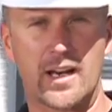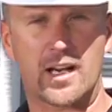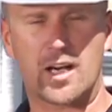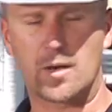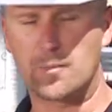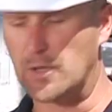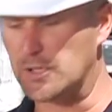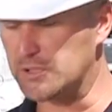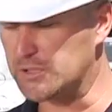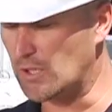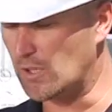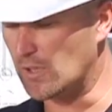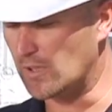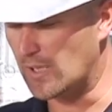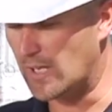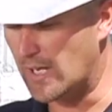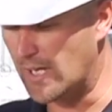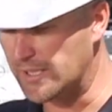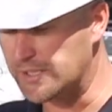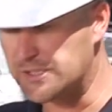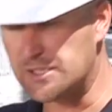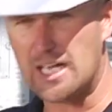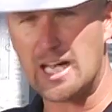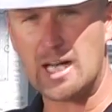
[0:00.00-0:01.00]
a
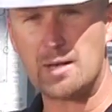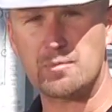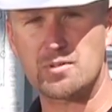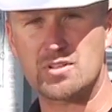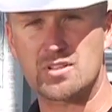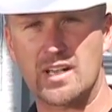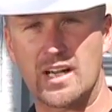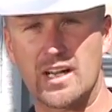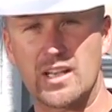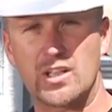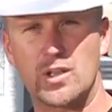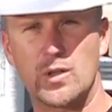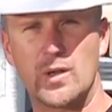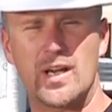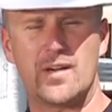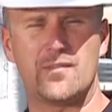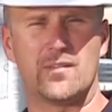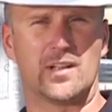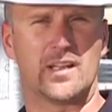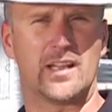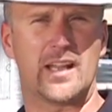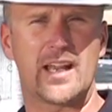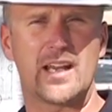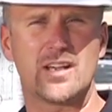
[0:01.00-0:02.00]
commercial job site, you have
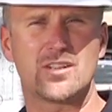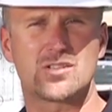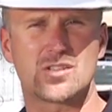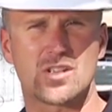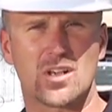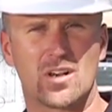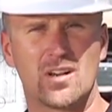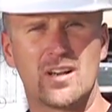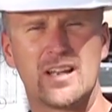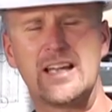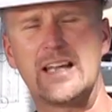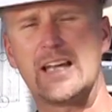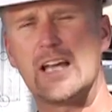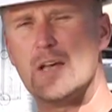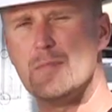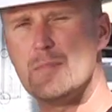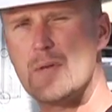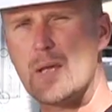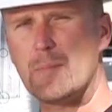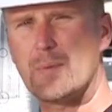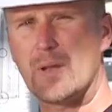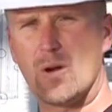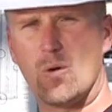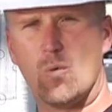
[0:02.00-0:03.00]
a laser and
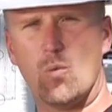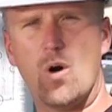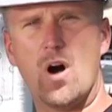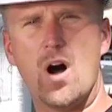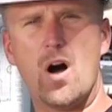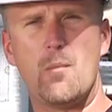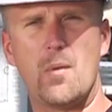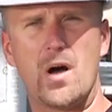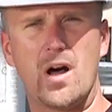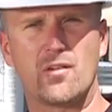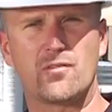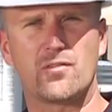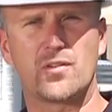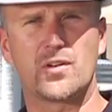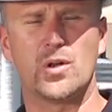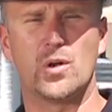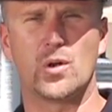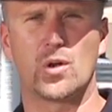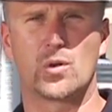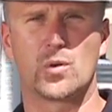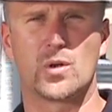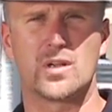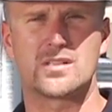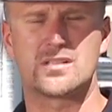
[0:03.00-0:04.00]
maybe a wall mount for
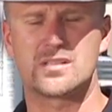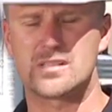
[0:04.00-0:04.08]
doing grid